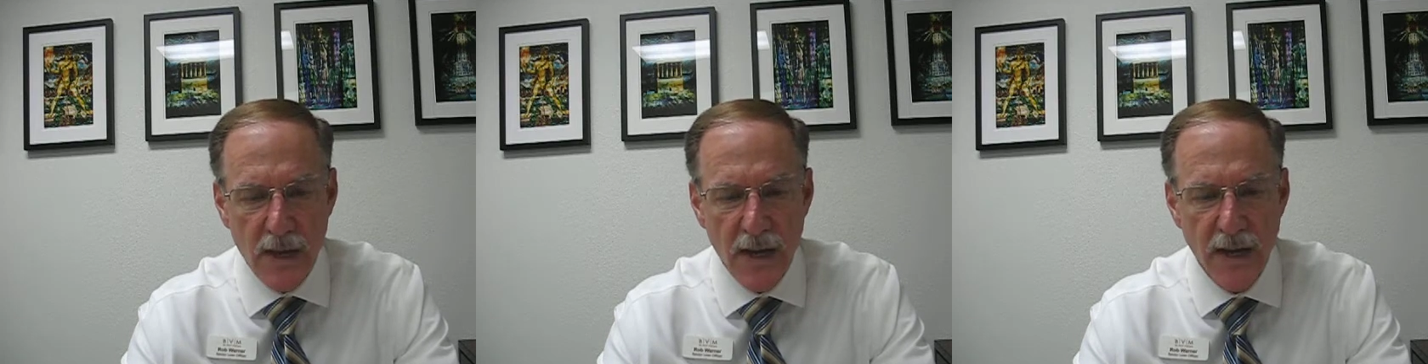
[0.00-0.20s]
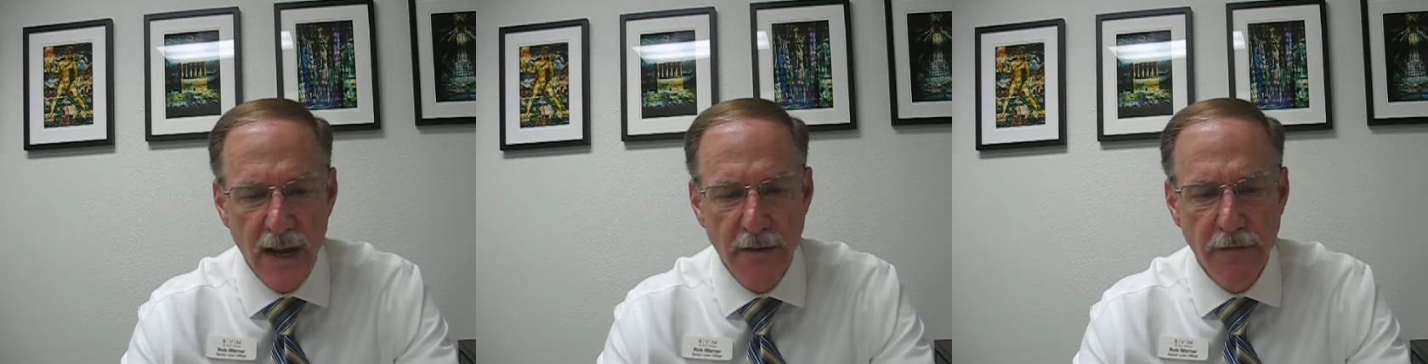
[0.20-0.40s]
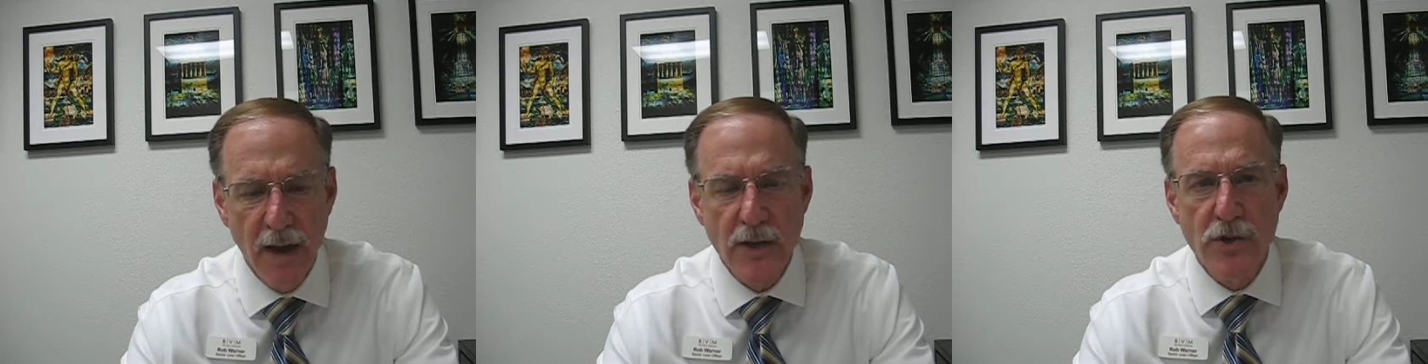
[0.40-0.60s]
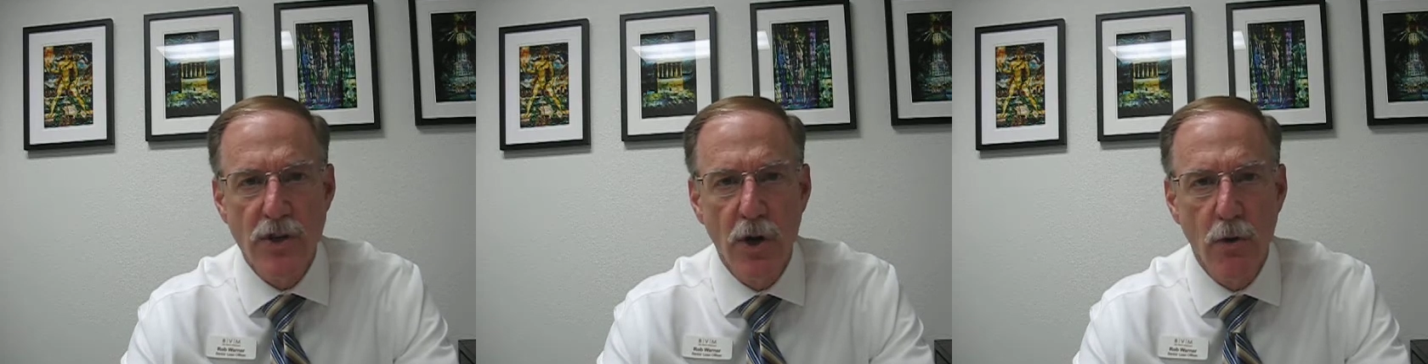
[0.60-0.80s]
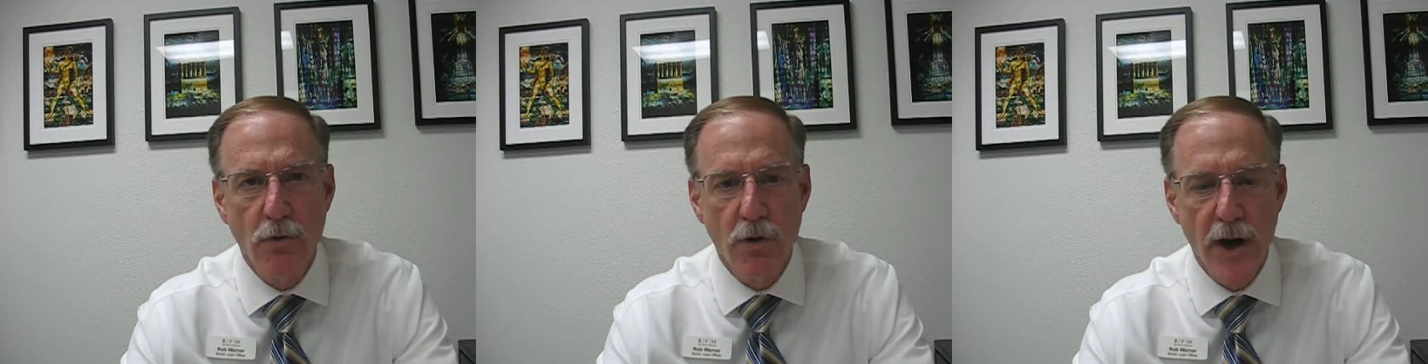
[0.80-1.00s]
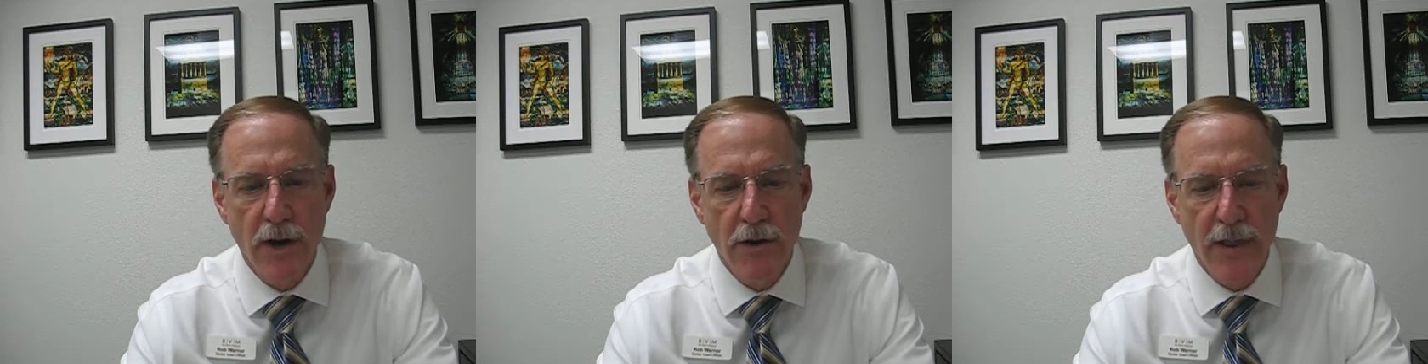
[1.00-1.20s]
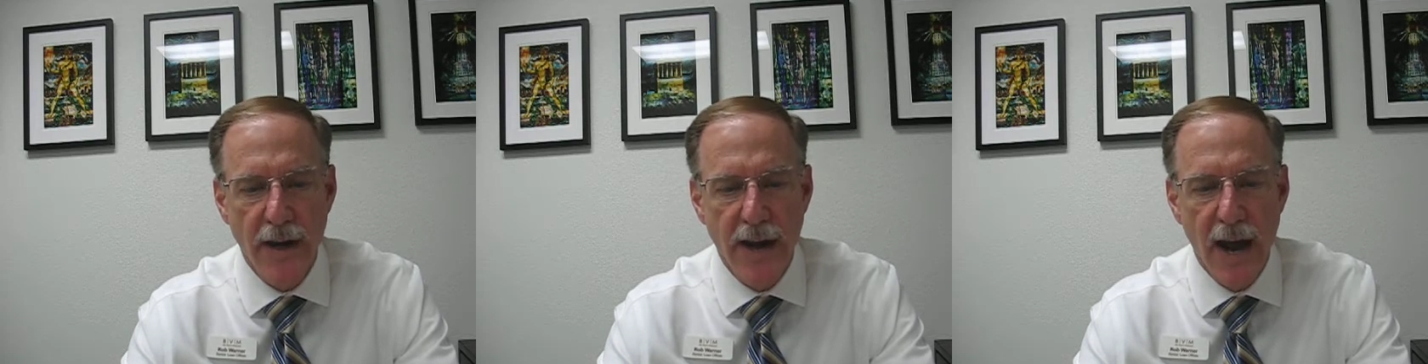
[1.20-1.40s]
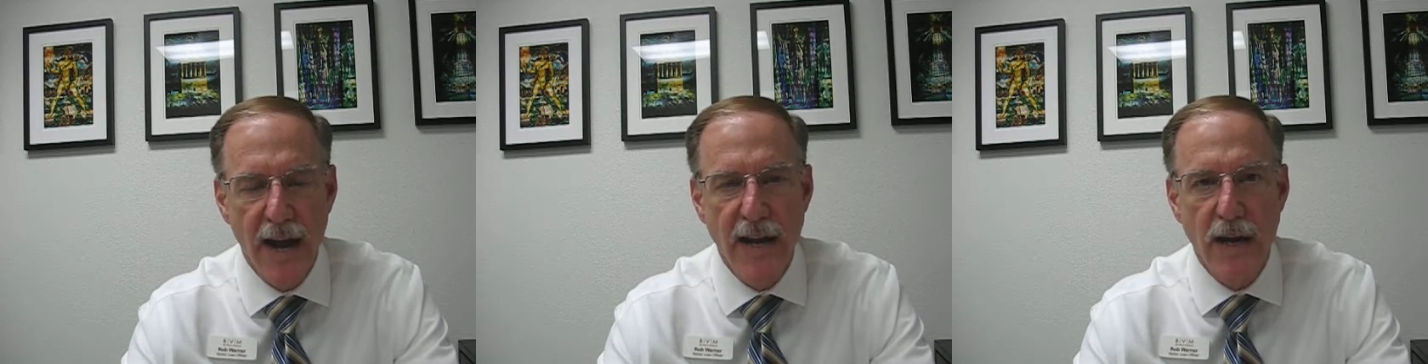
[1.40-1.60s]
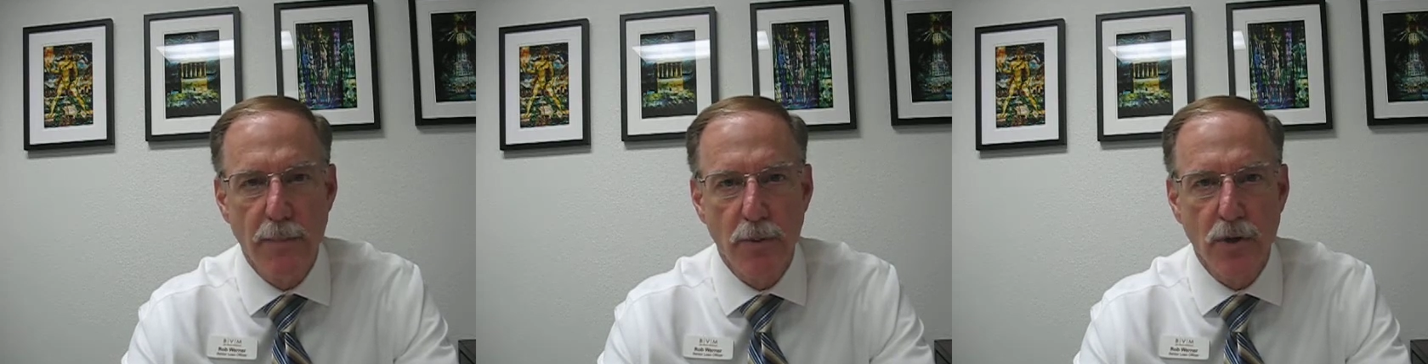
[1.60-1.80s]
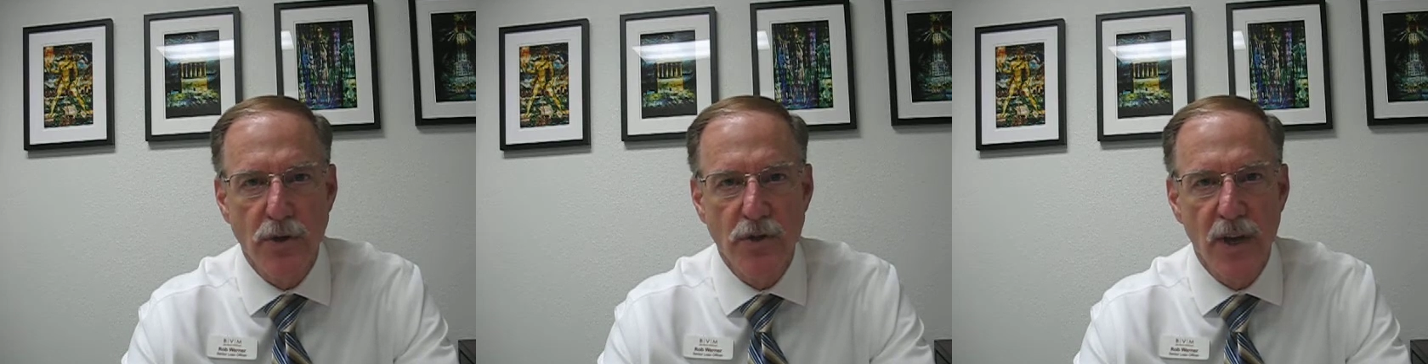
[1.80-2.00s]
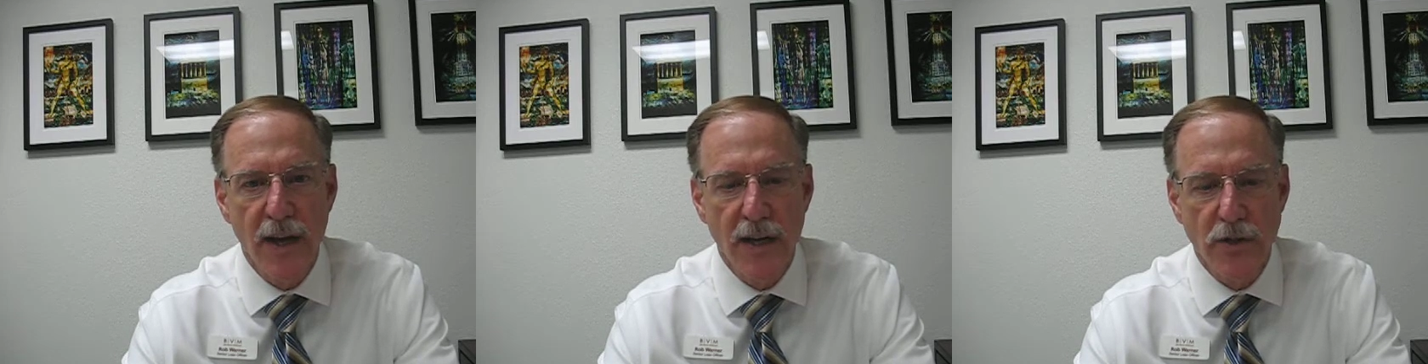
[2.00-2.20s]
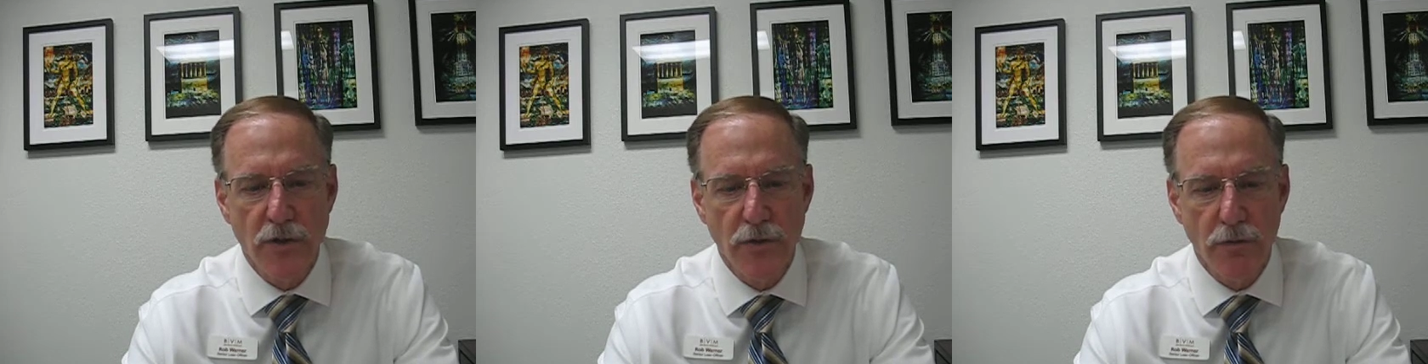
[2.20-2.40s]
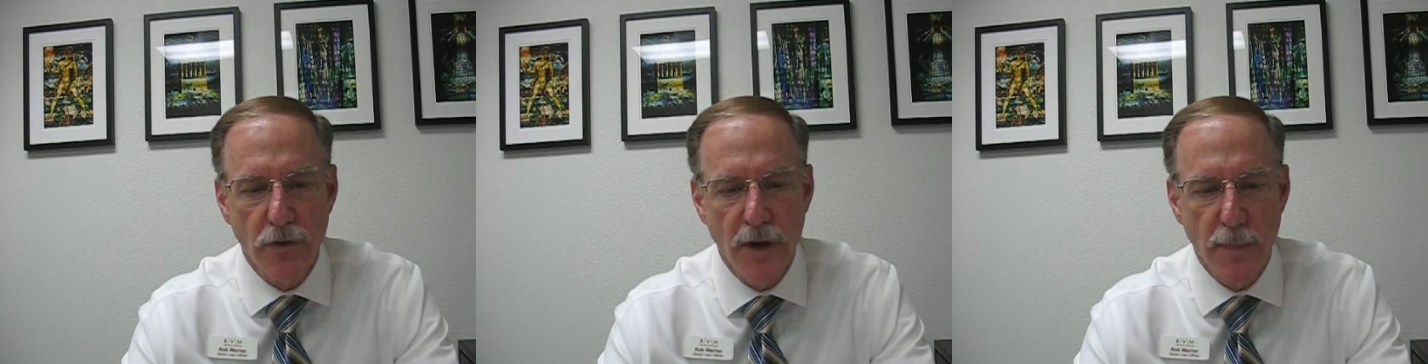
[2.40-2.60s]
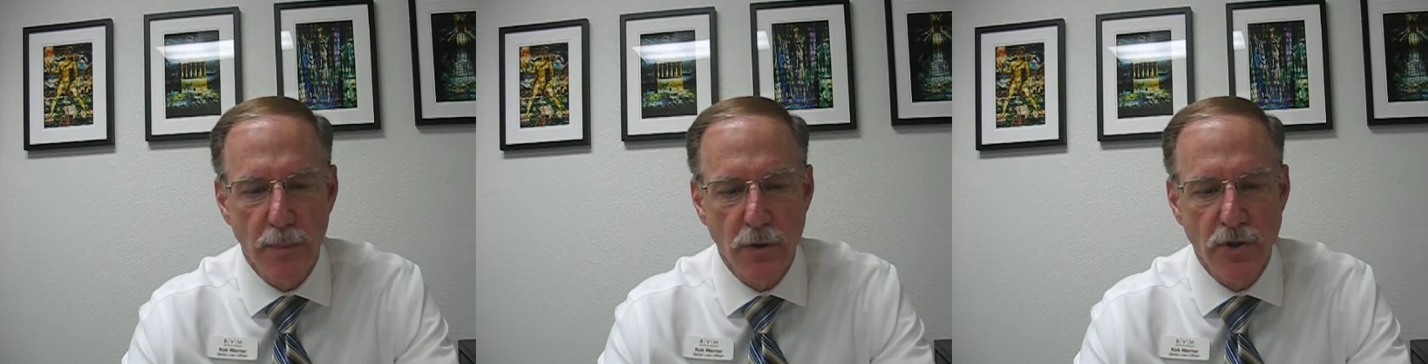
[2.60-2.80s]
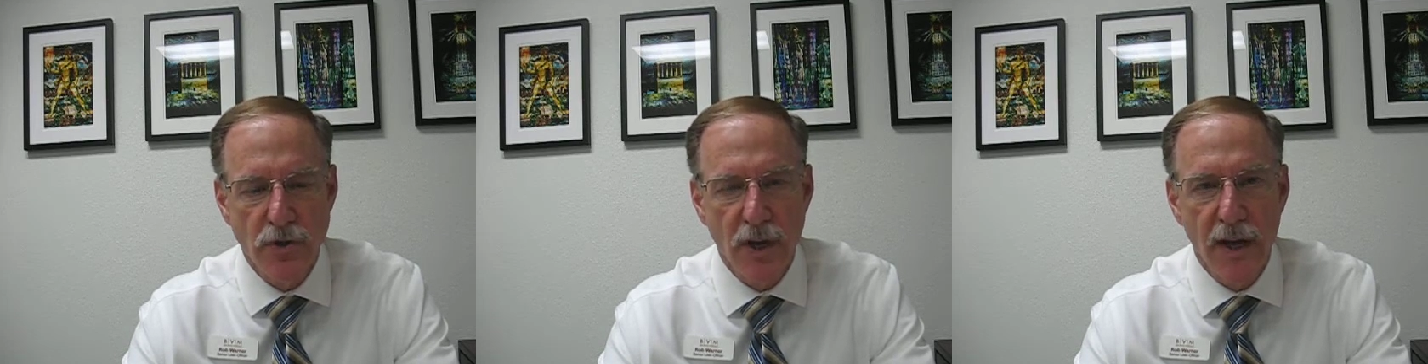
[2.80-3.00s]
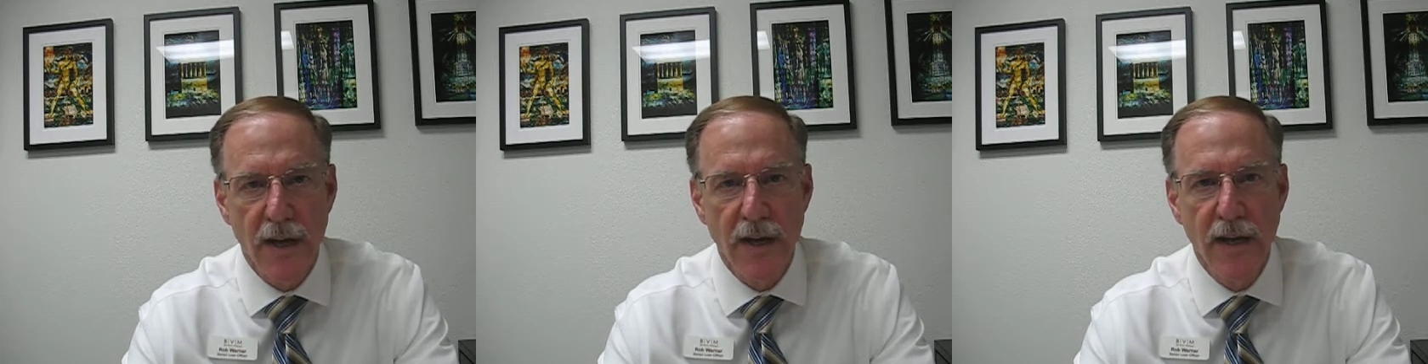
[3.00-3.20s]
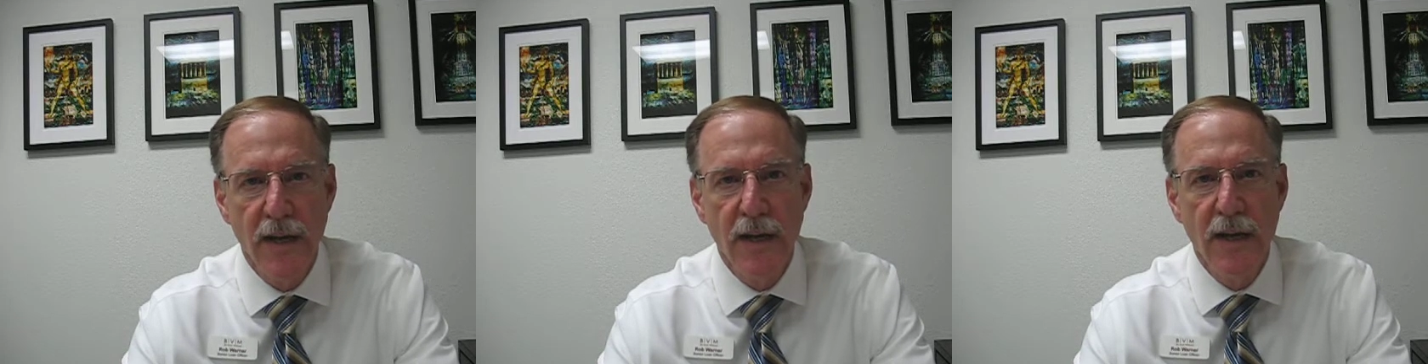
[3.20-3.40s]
Conventional, greater than 90% is 3%.